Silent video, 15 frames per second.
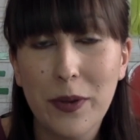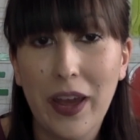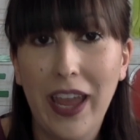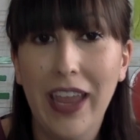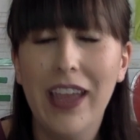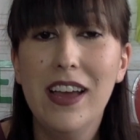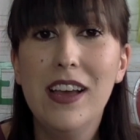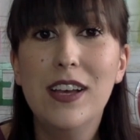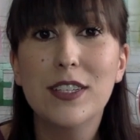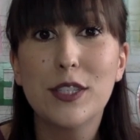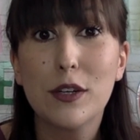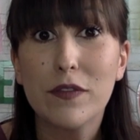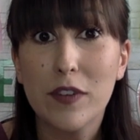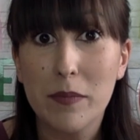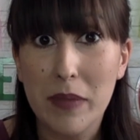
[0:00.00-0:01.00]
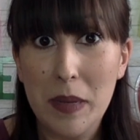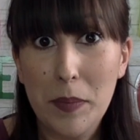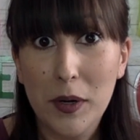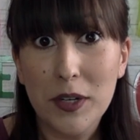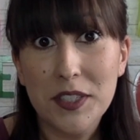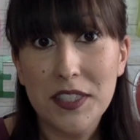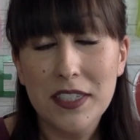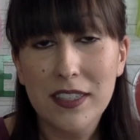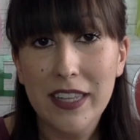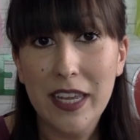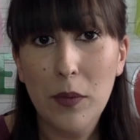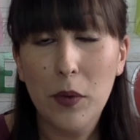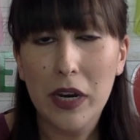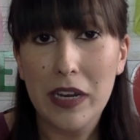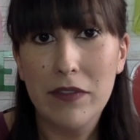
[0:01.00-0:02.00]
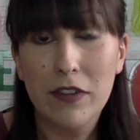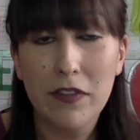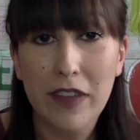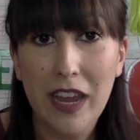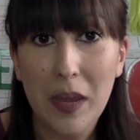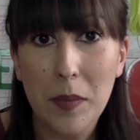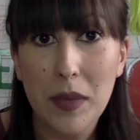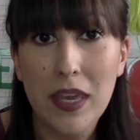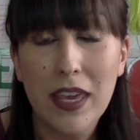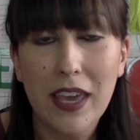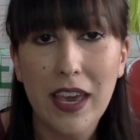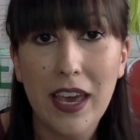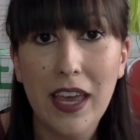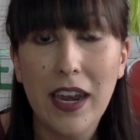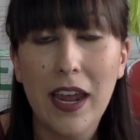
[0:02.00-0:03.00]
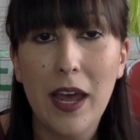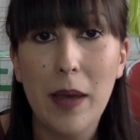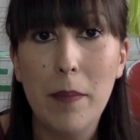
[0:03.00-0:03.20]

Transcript: Okay, so for me personally, working for VIPKid,